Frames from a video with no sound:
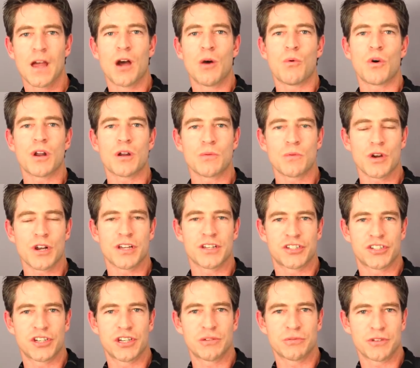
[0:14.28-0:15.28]
What I want to
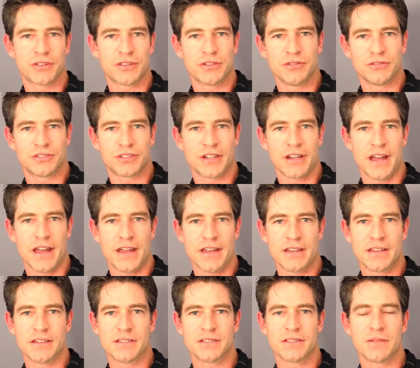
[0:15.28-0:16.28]
share with you
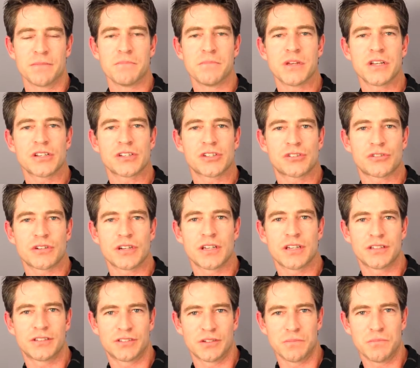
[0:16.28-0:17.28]
today is the ministry
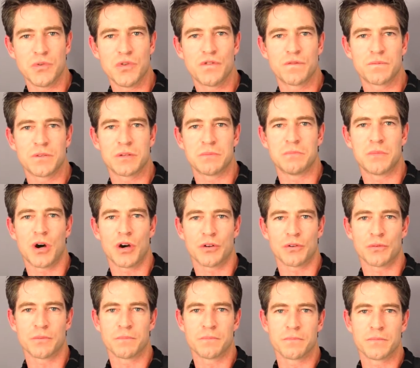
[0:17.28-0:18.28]
to movement model.